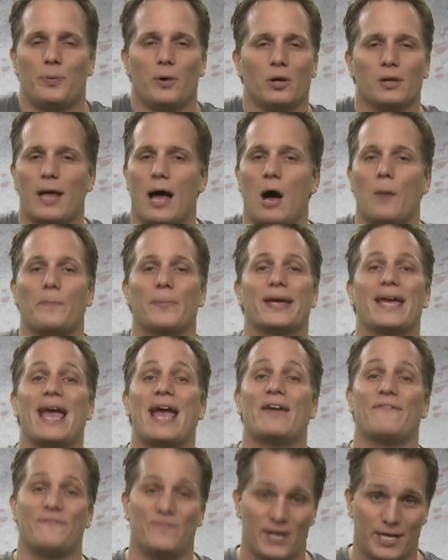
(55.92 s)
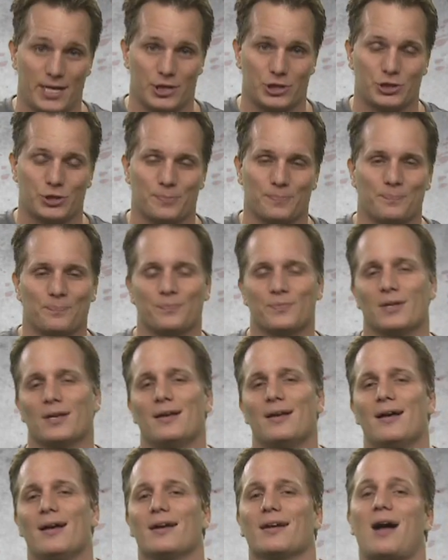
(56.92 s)
pull out but can't finish.
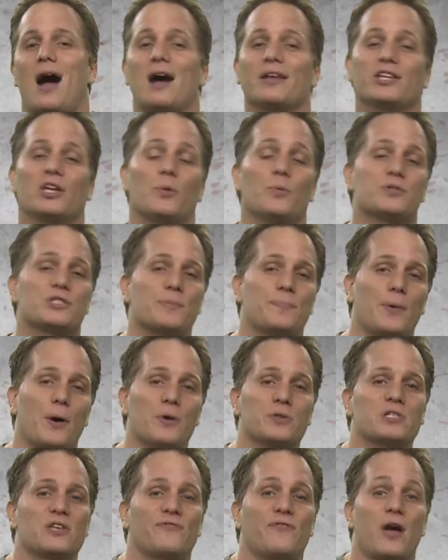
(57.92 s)
Condit was supposed to